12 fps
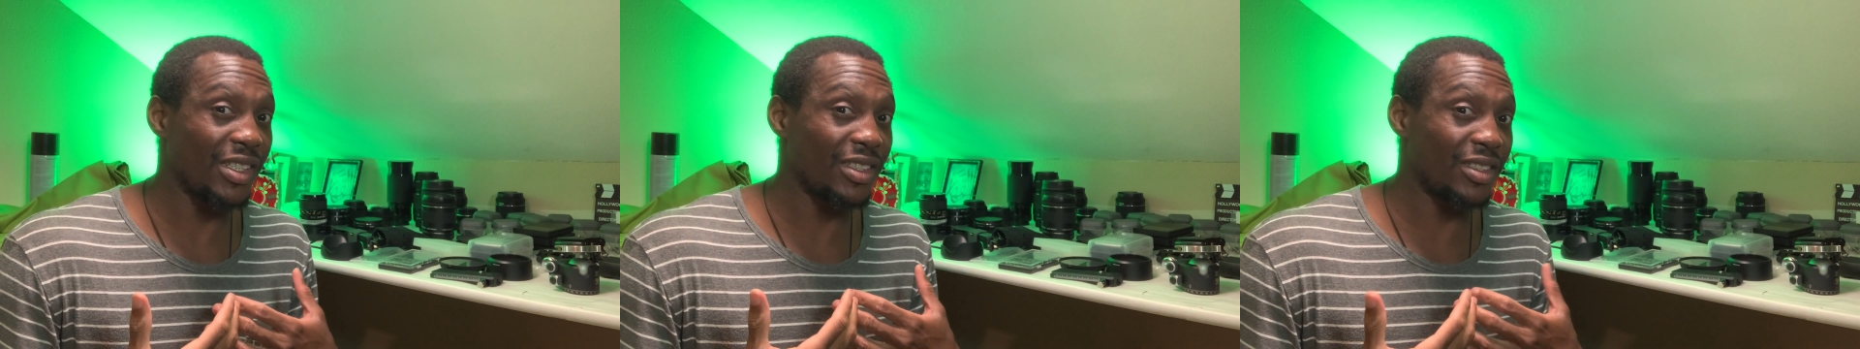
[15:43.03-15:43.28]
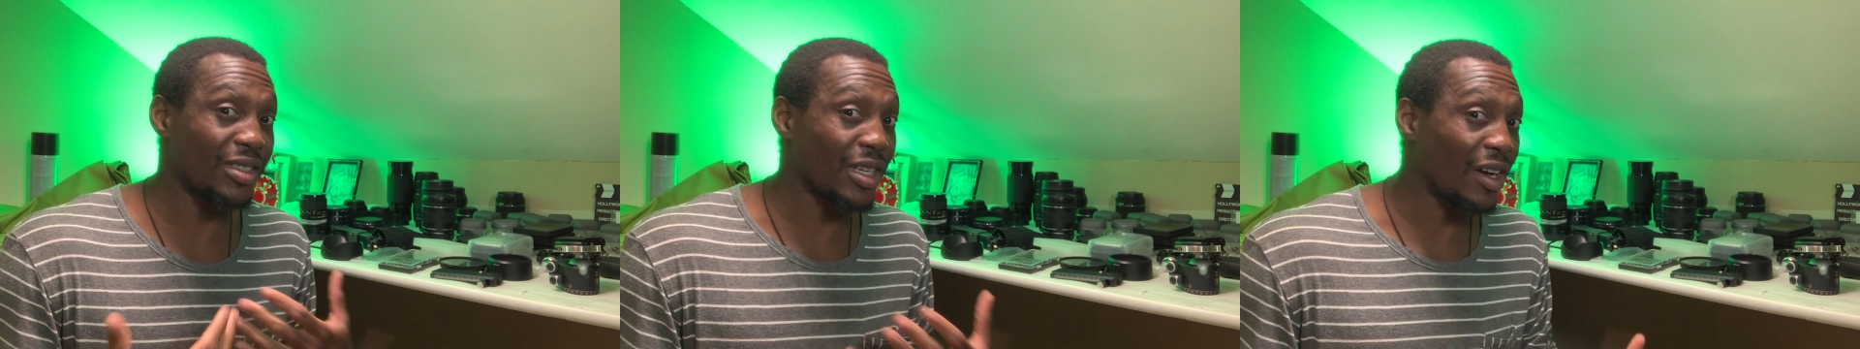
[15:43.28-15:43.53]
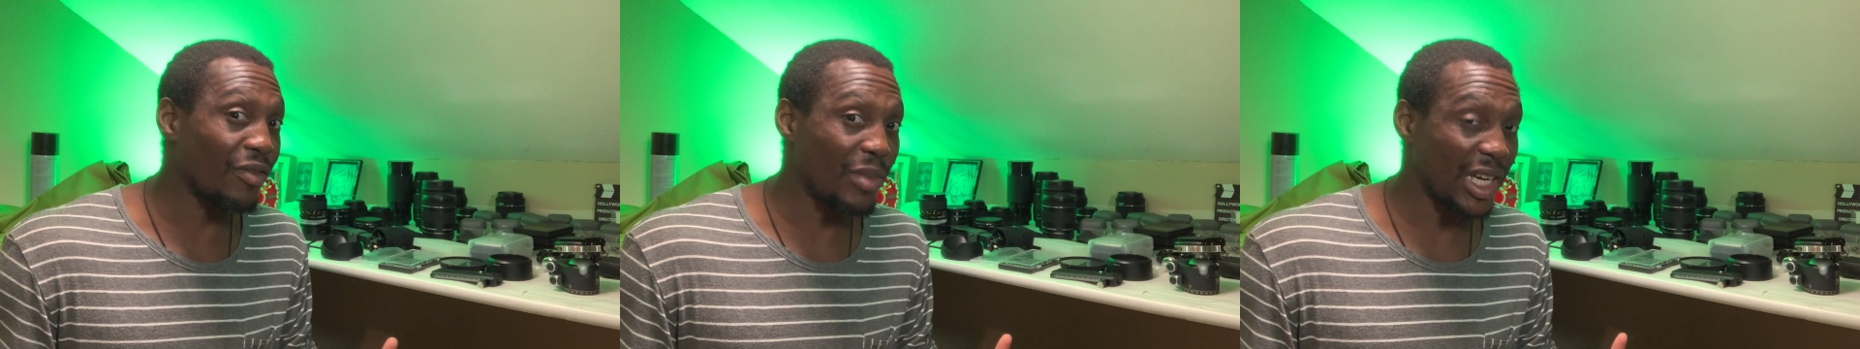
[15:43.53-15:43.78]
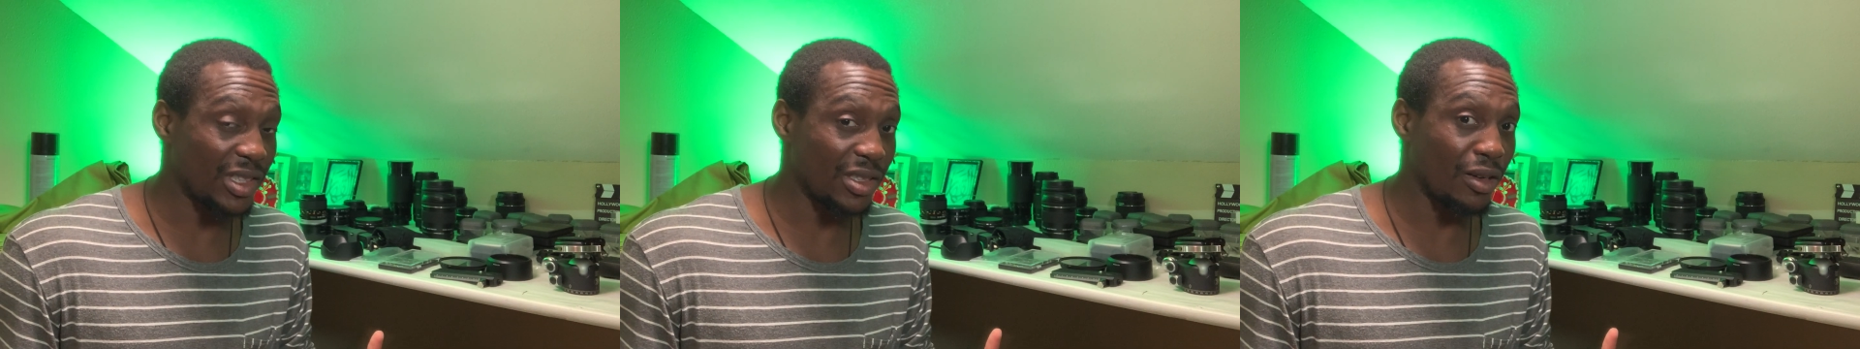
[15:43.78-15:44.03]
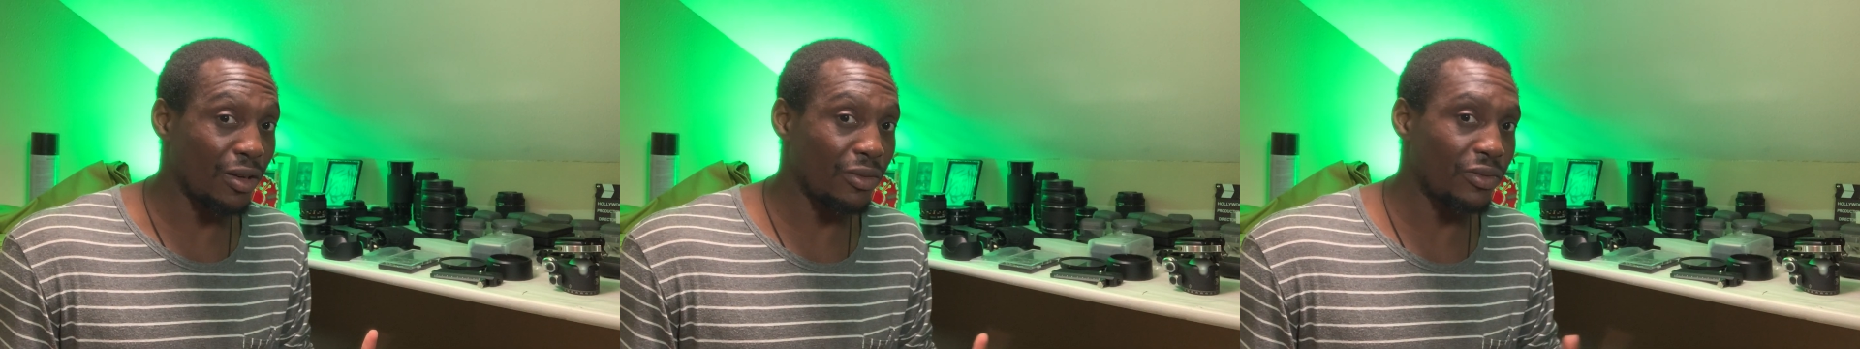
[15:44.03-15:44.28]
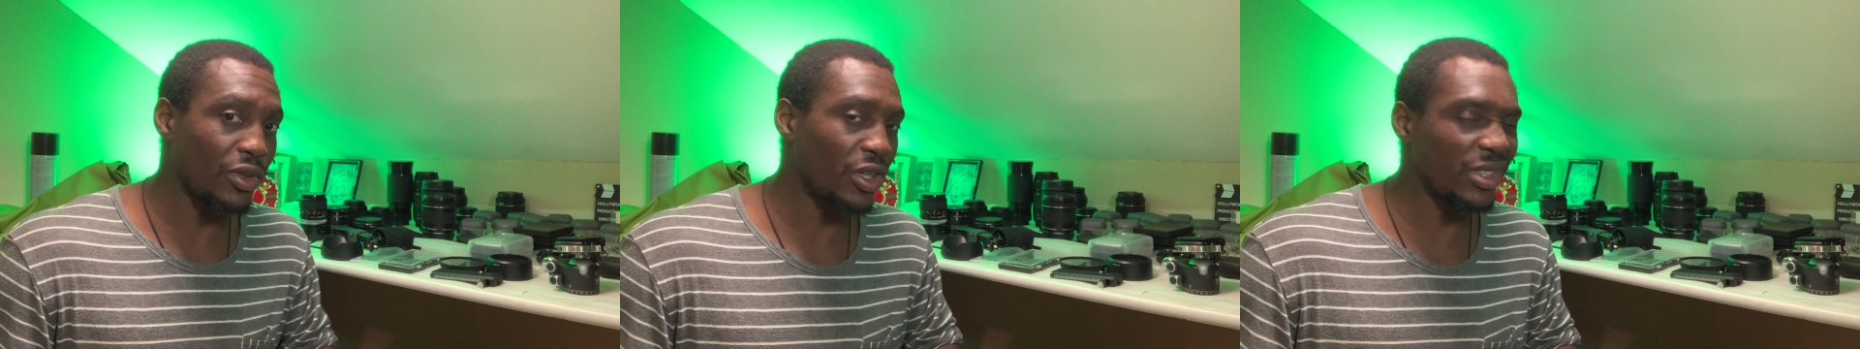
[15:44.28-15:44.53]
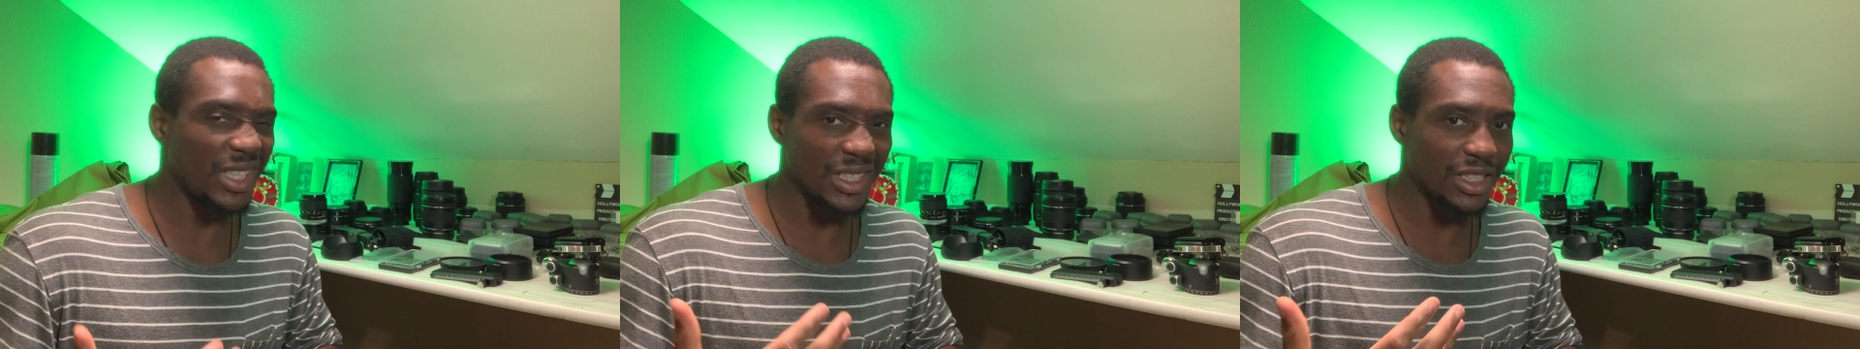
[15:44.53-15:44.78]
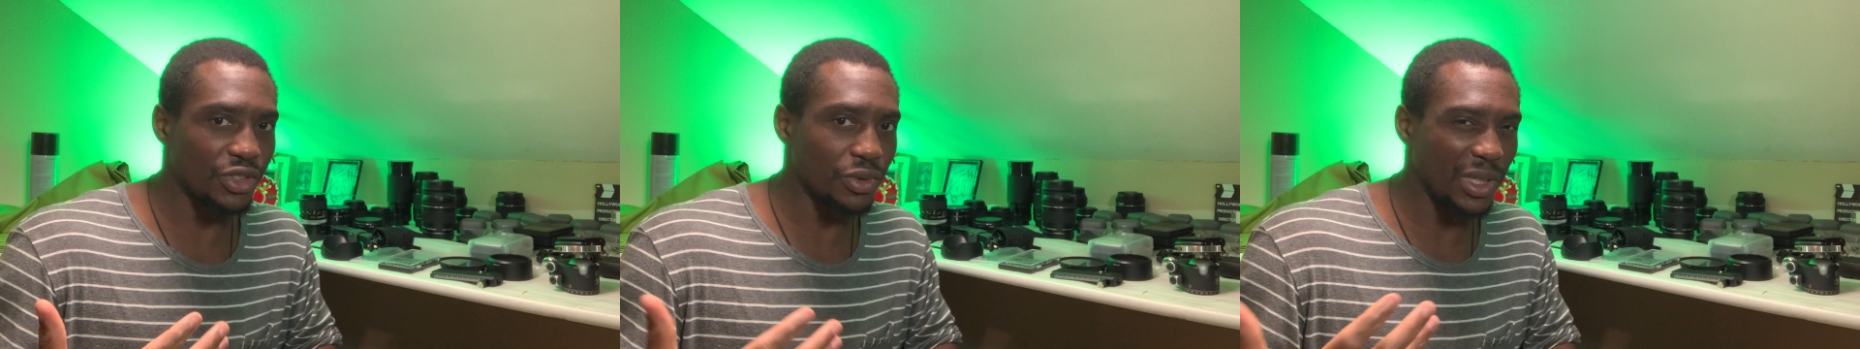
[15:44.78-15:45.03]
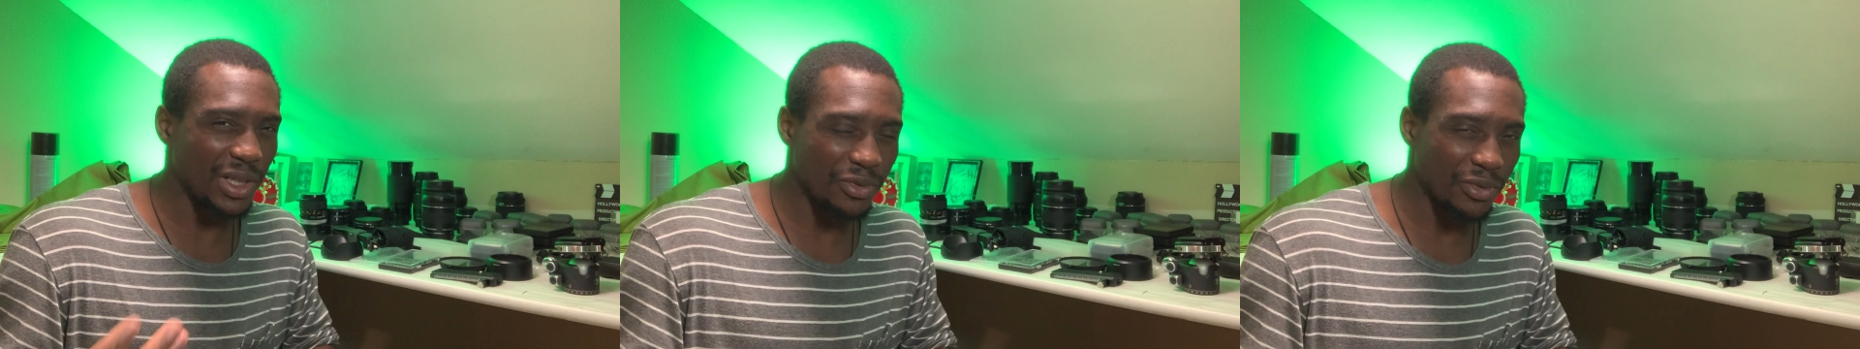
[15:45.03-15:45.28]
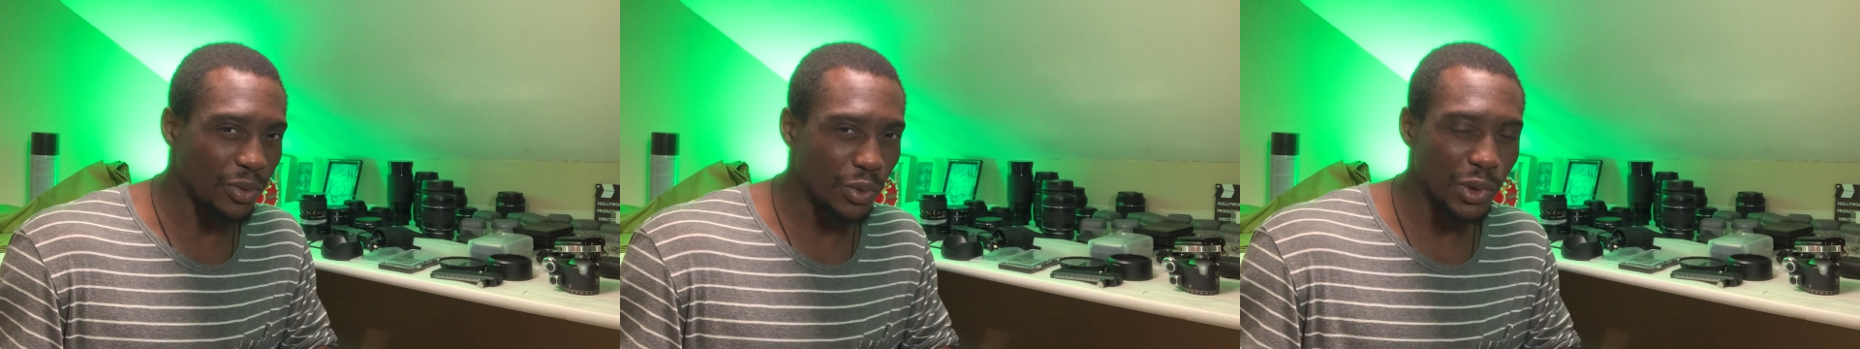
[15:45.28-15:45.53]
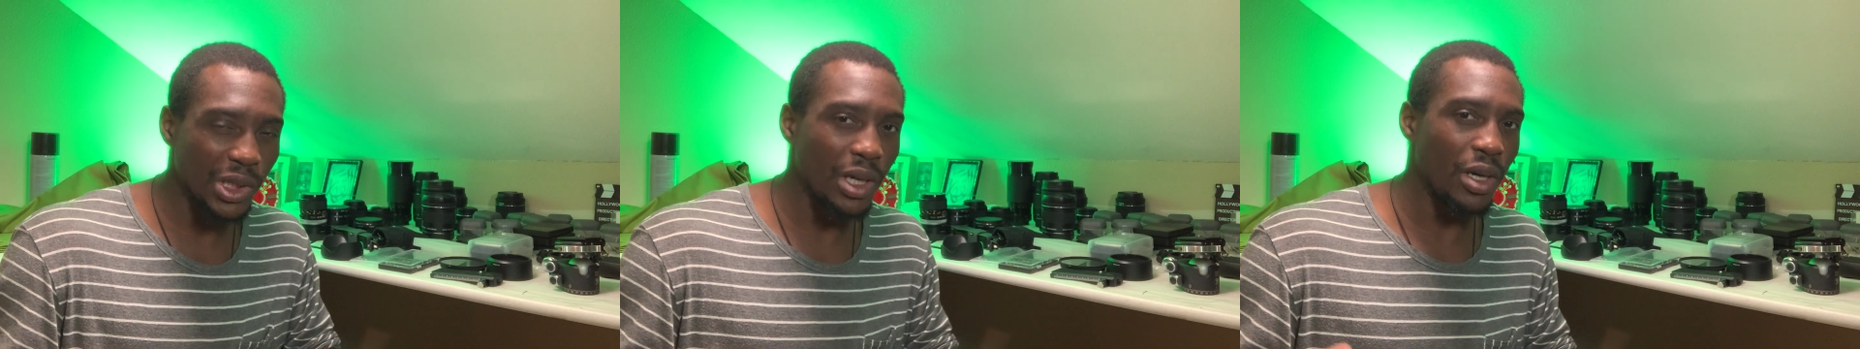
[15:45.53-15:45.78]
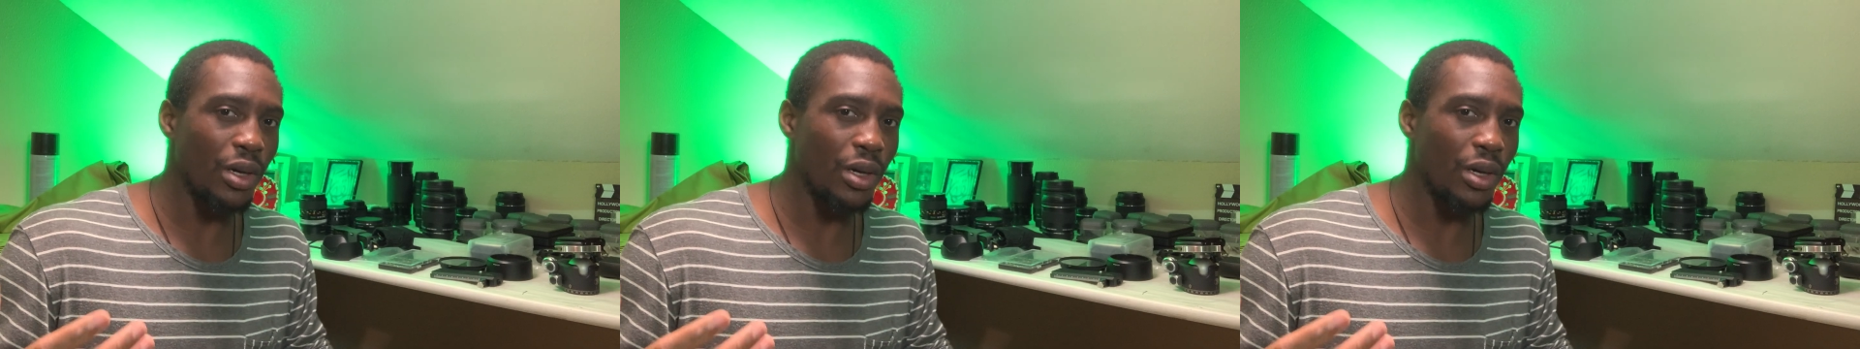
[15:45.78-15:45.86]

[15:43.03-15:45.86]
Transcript: starve myself, not necessarily food,